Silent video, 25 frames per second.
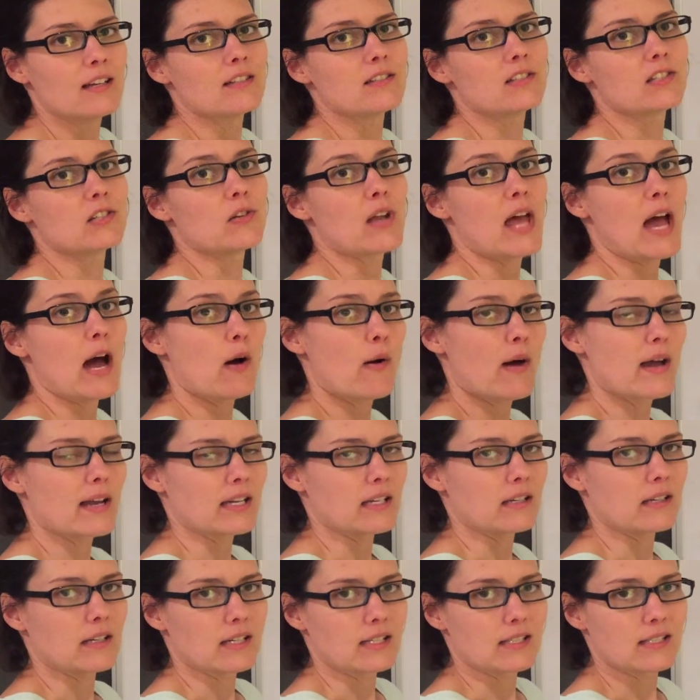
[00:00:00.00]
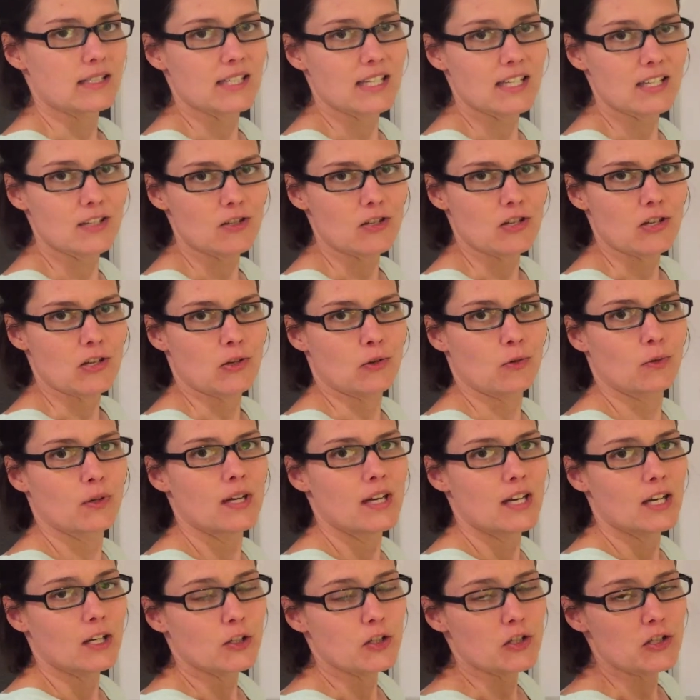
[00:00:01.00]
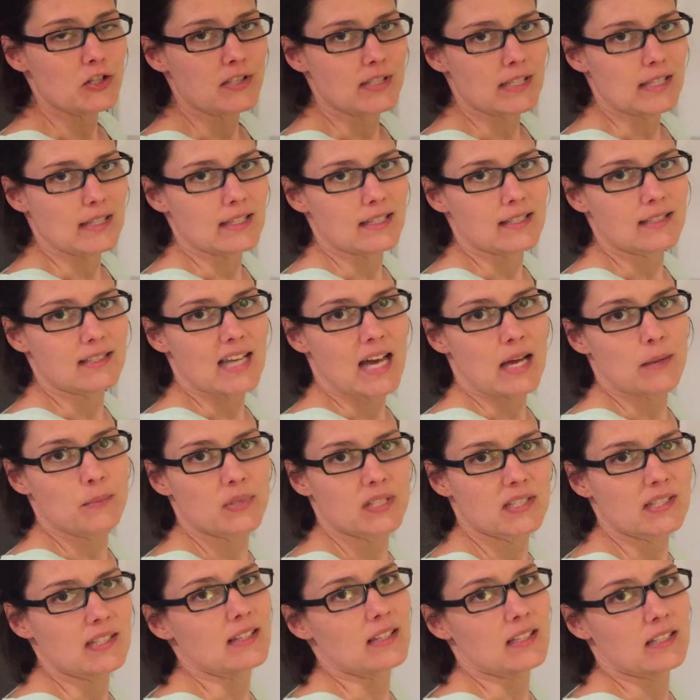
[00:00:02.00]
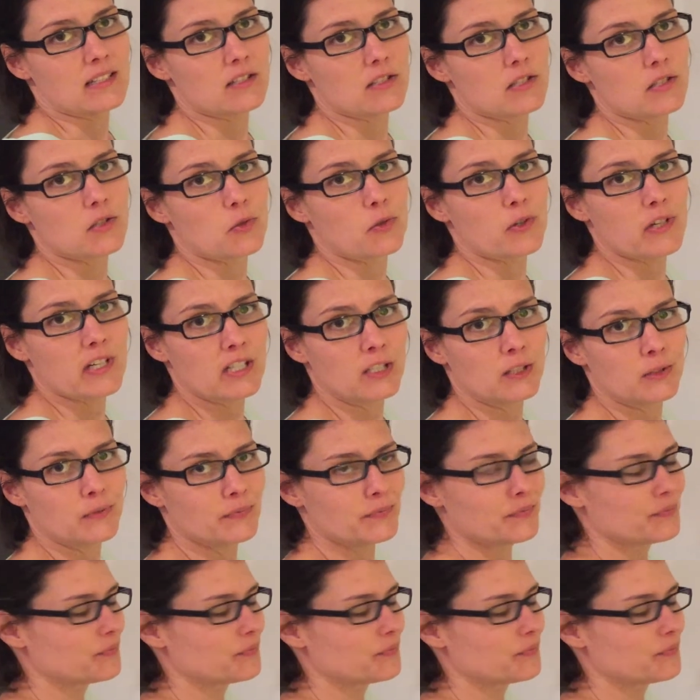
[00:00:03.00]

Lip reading: So now I can continue using the steps in this tutorial.